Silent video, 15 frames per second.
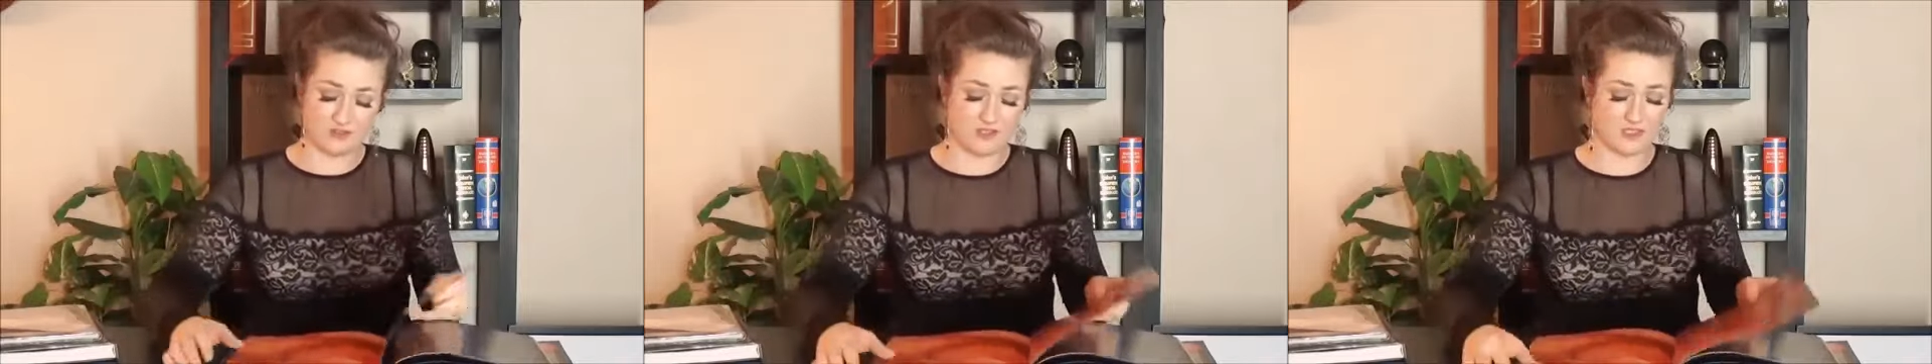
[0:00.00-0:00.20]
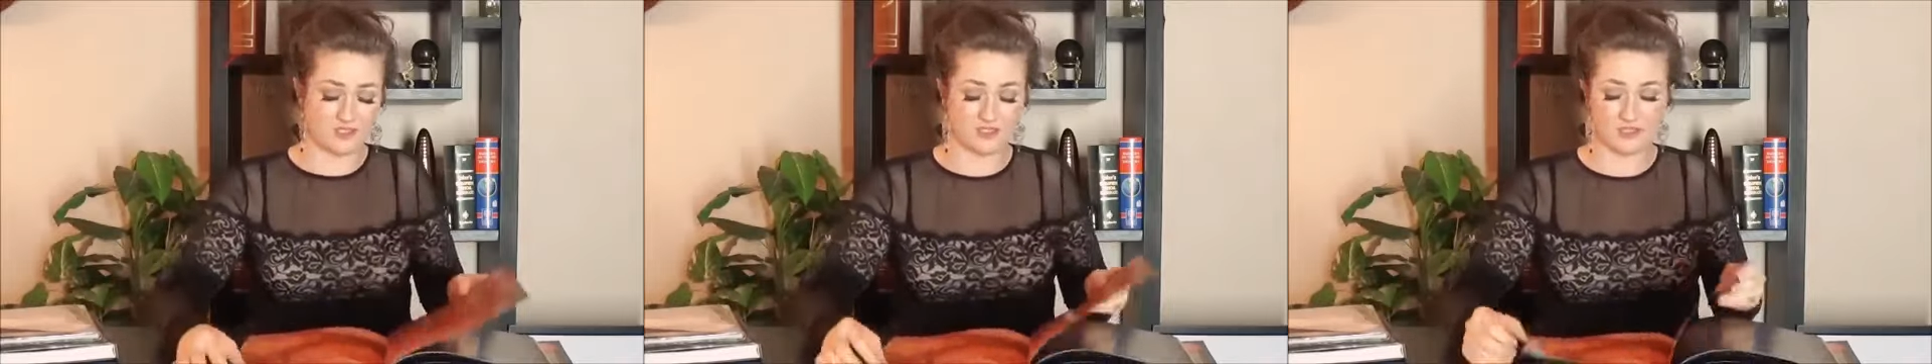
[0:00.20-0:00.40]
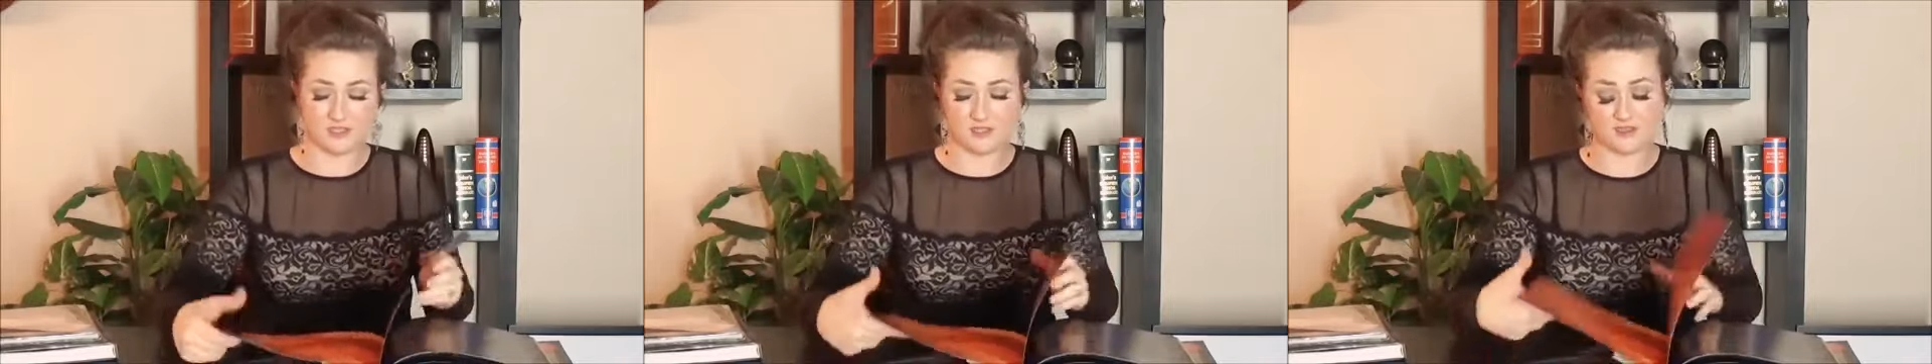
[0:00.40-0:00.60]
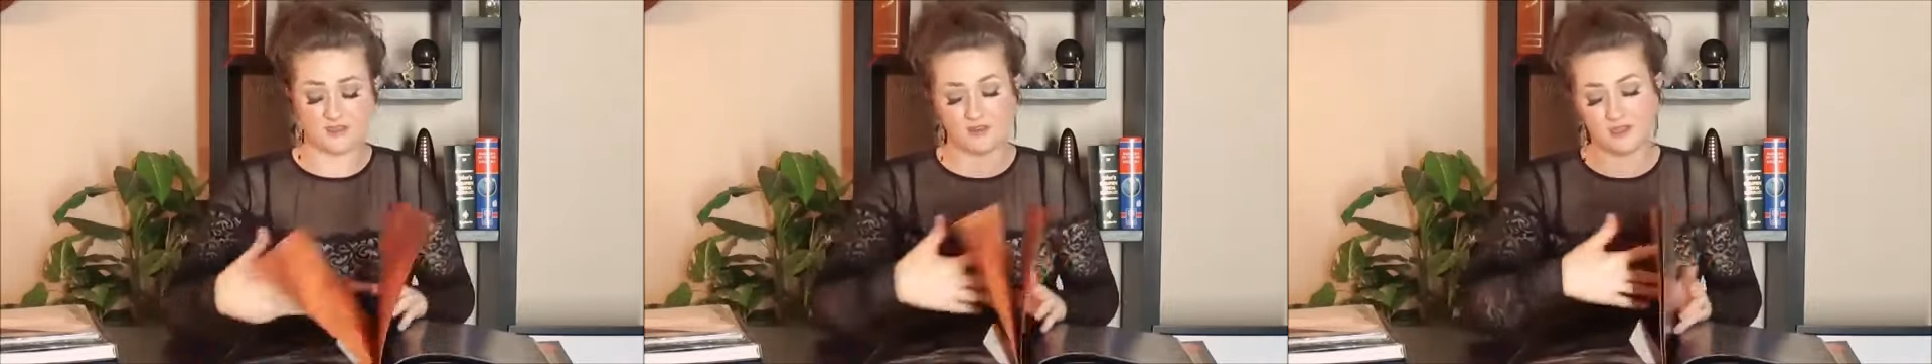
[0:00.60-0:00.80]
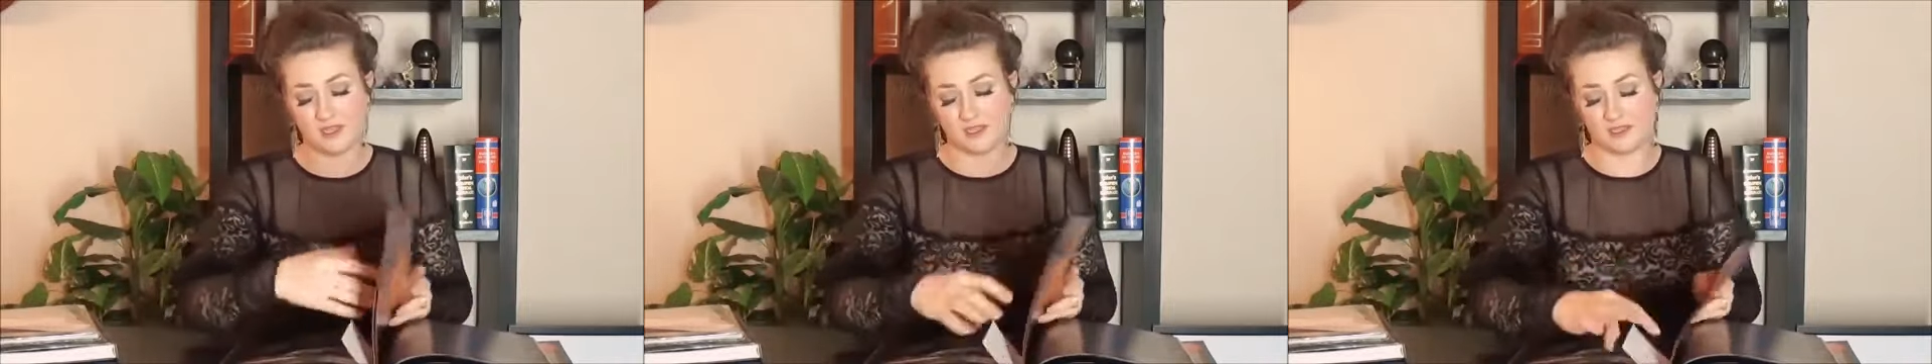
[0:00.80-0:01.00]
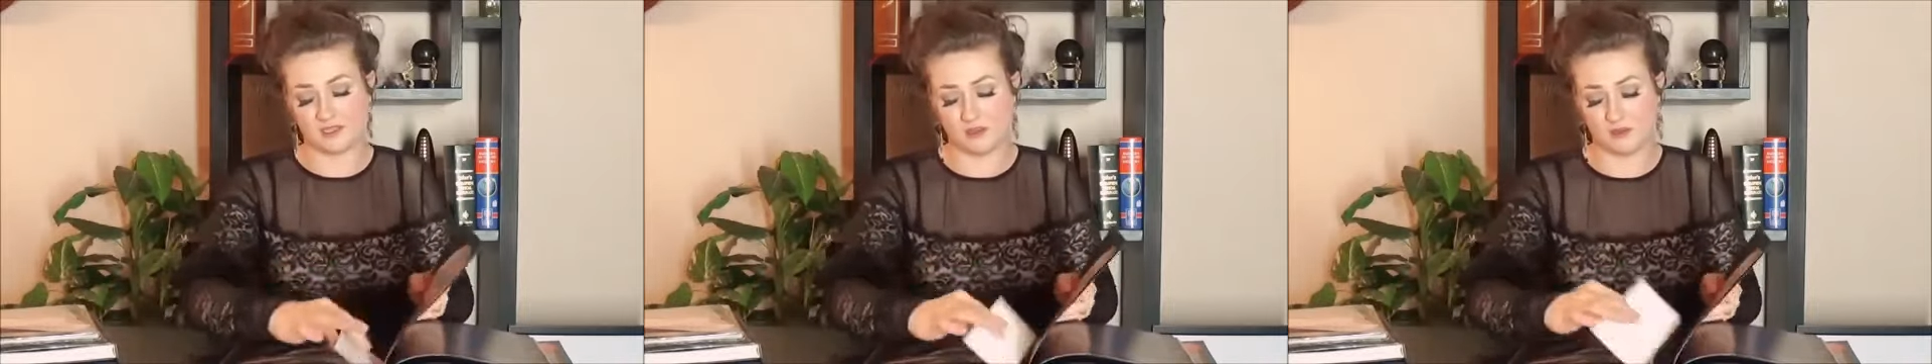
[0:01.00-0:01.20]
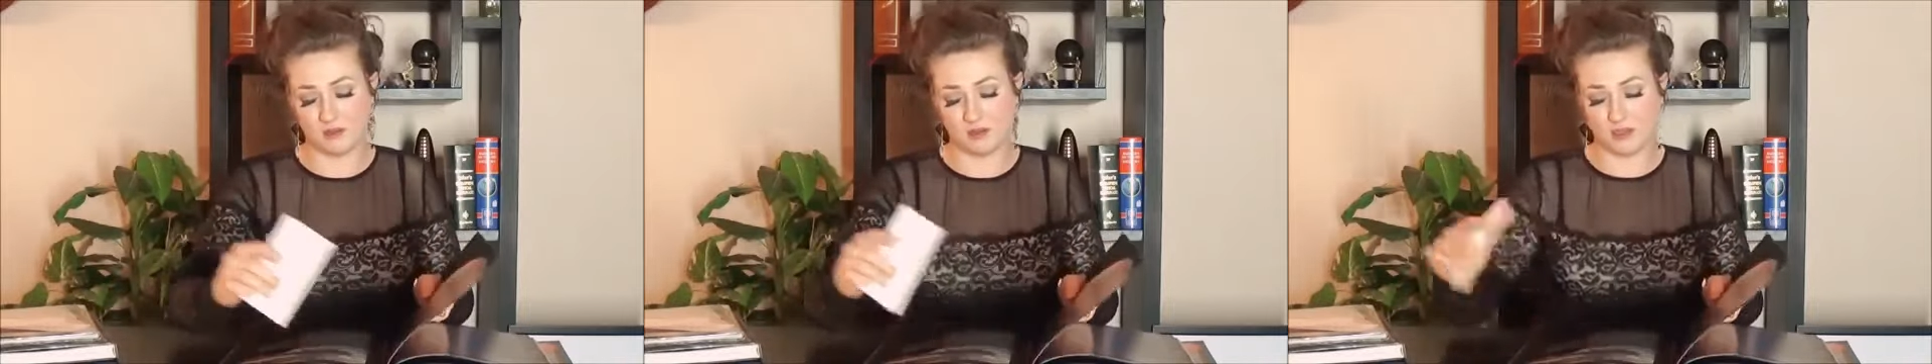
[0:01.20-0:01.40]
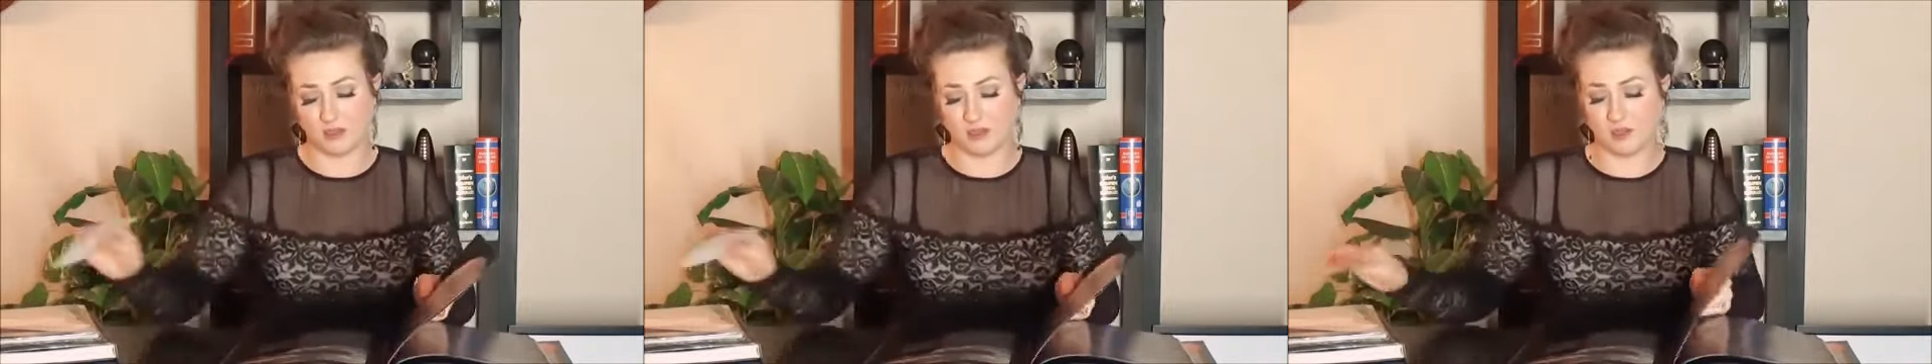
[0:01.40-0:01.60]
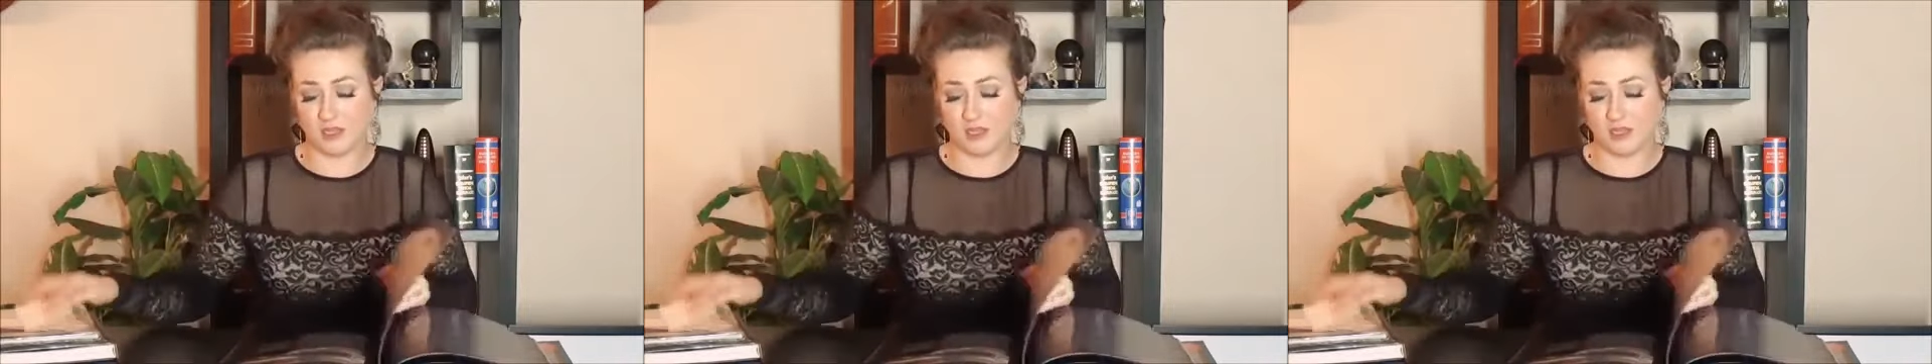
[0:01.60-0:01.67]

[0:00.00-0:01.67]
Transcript: This is, it gets so good.